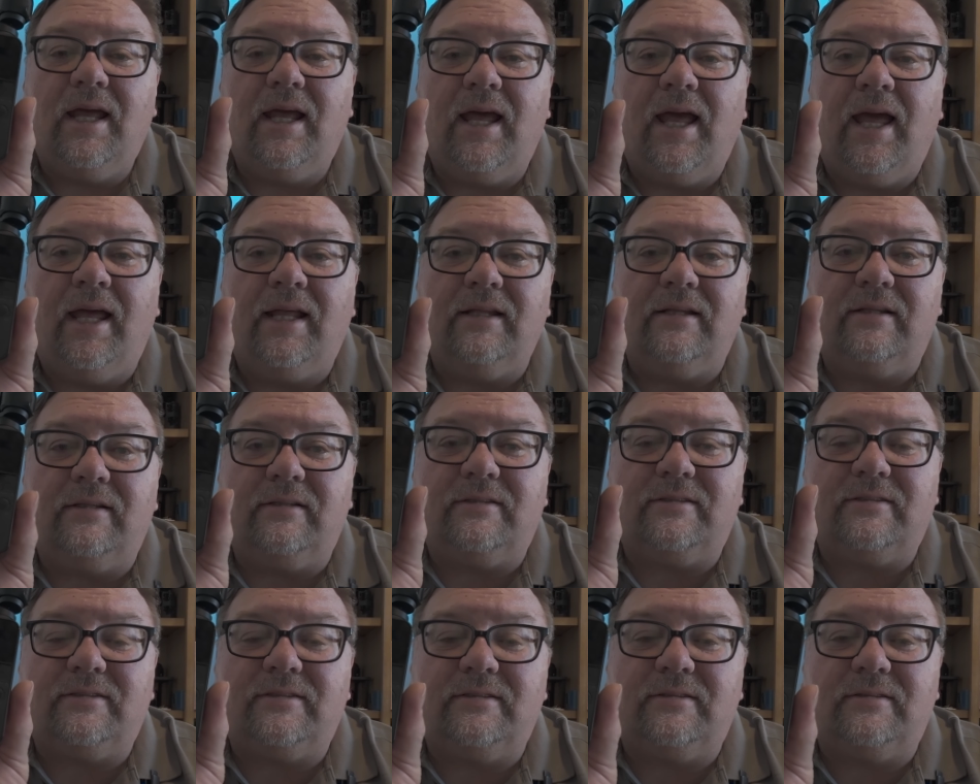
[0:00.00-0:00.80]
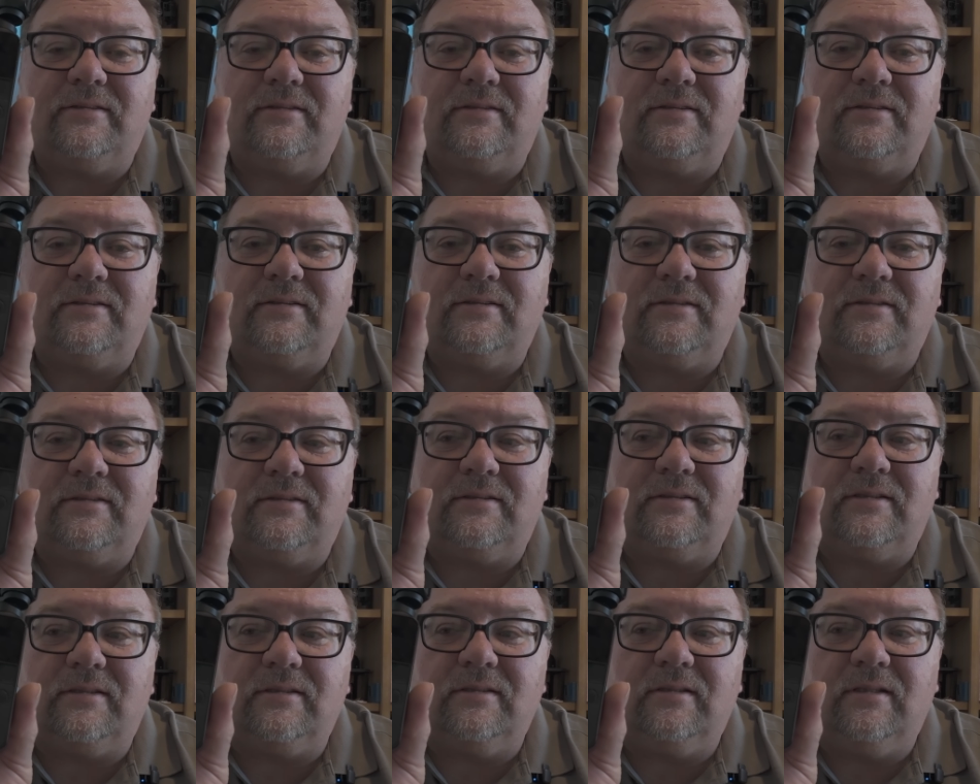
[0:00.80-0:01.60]

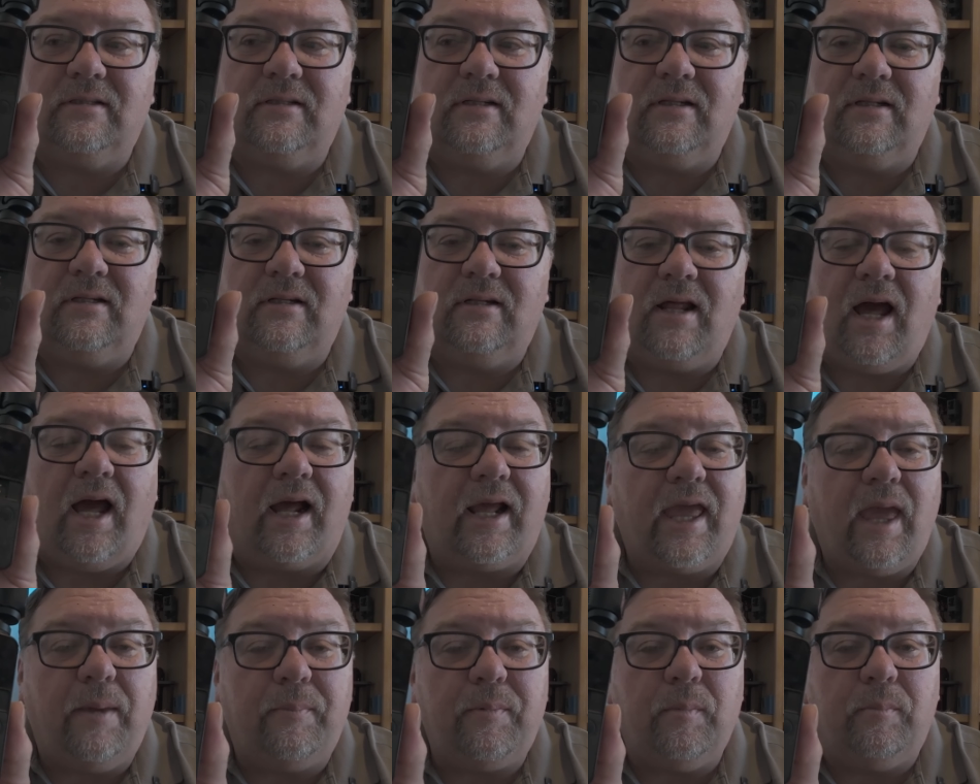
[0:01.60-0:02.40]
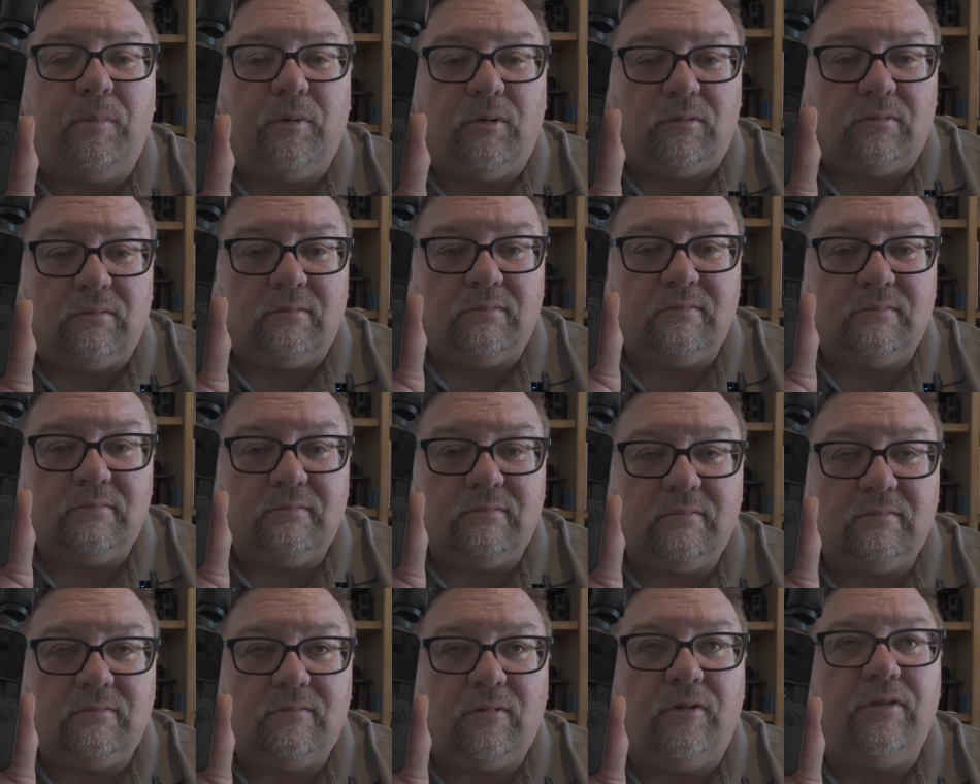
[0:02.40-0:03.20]
it's not capable,
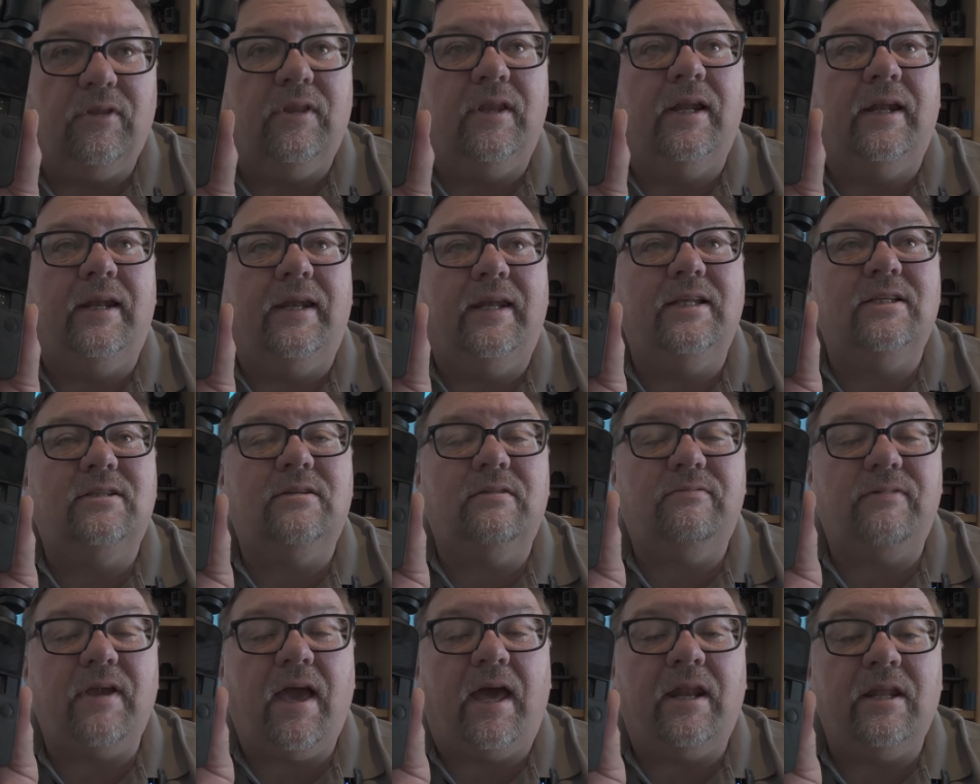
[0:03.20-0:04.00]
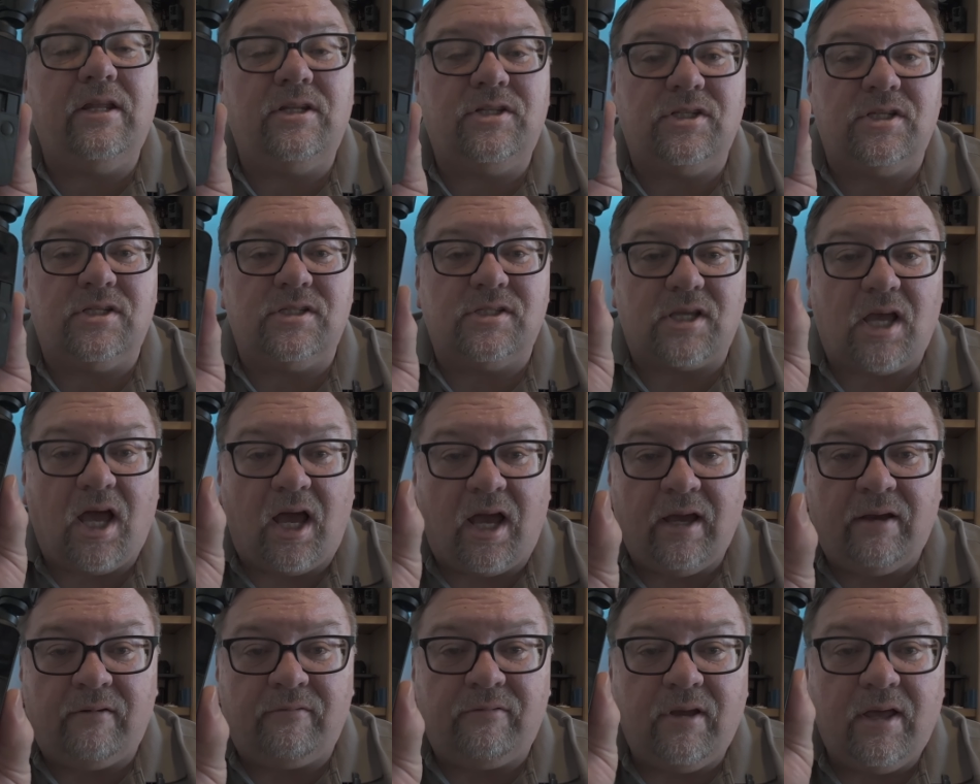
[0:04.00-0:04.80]
or the disadvantages
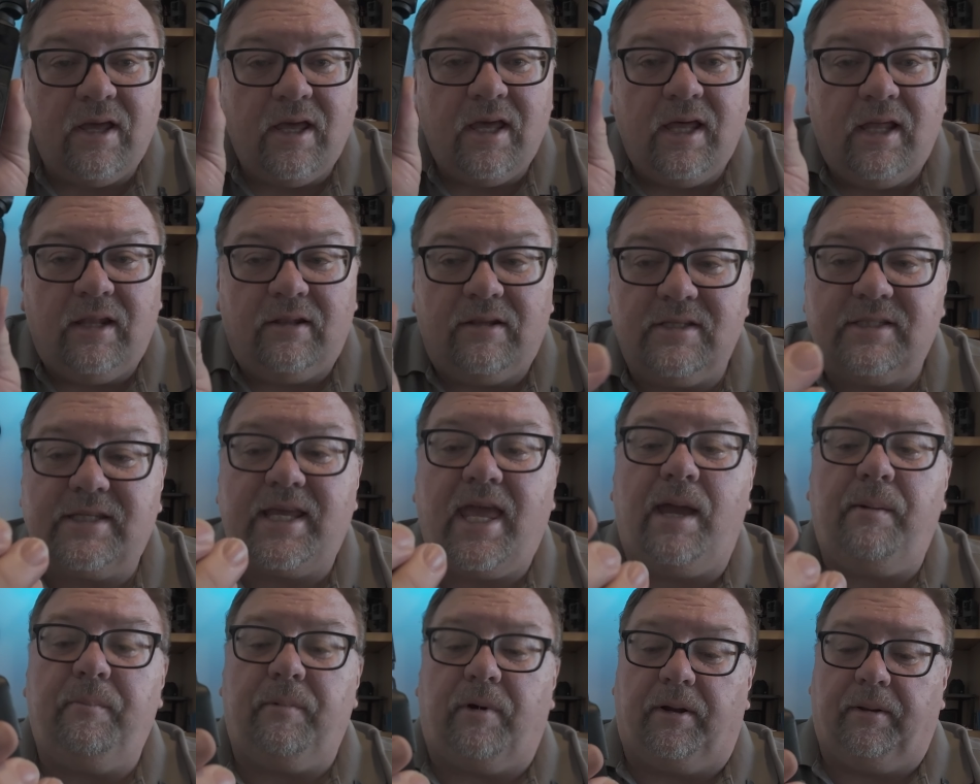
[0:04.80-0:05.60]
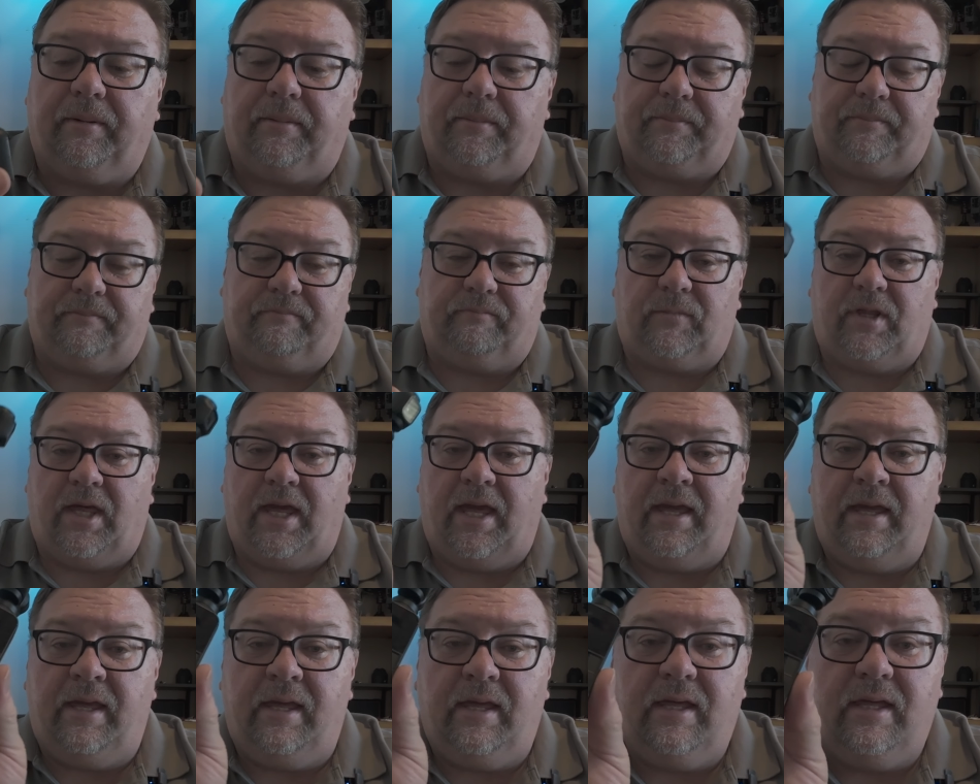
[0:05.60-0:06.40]
of this camera.
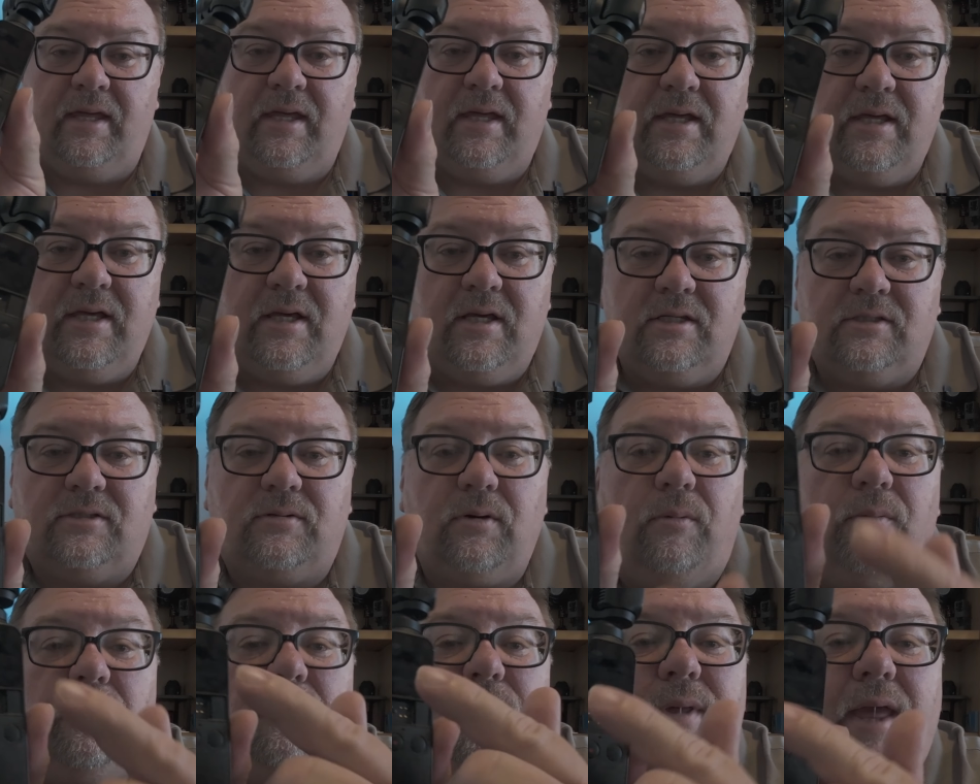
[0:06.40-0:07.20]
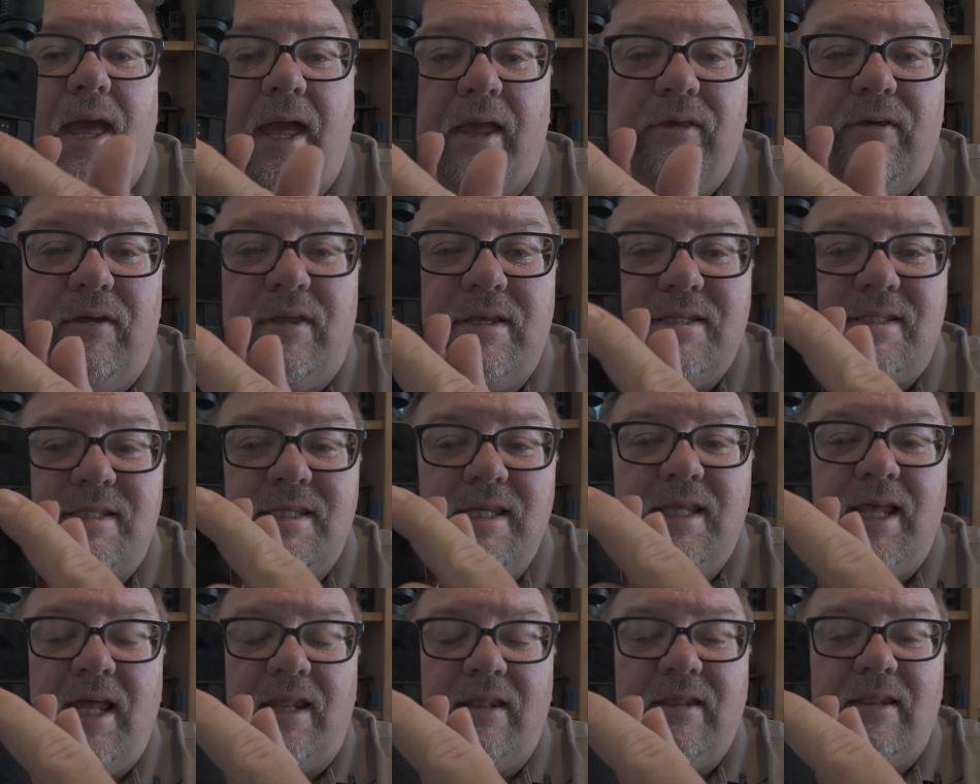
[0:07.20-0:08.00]
Okay, so yeah, you can see
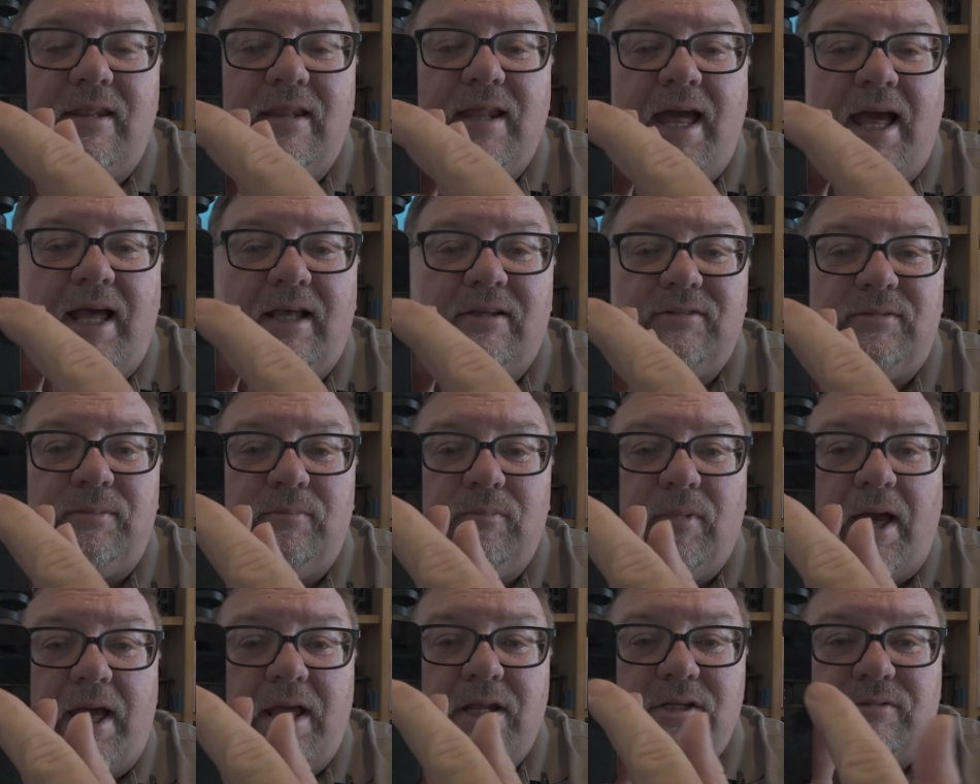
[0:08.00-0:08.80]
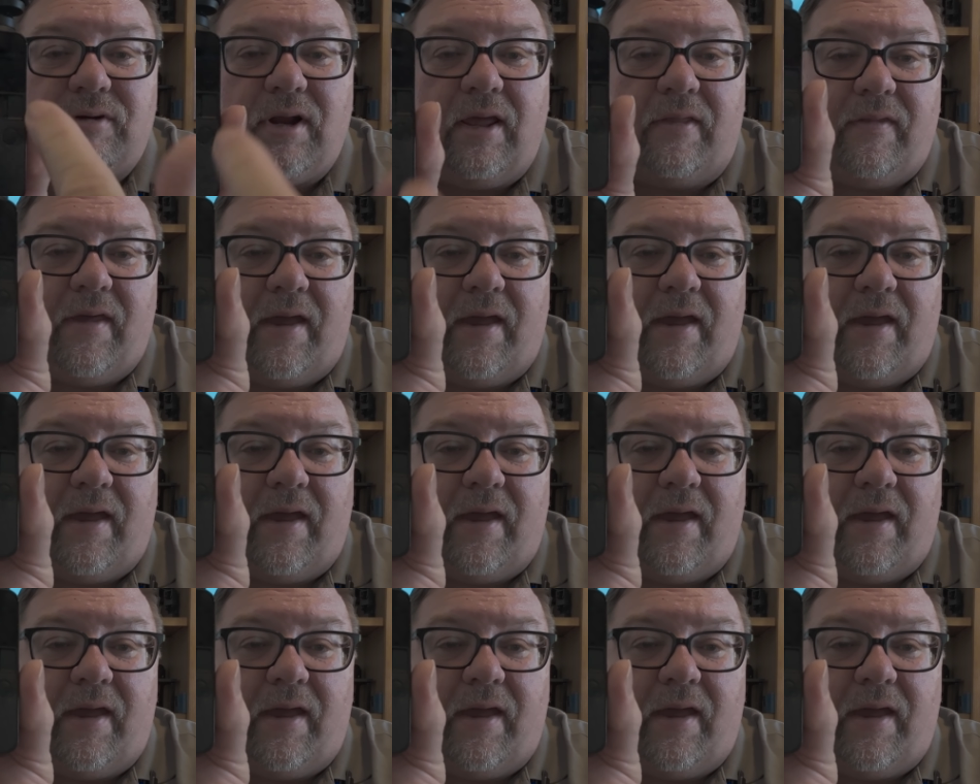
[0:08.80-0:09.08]
that it has some lines right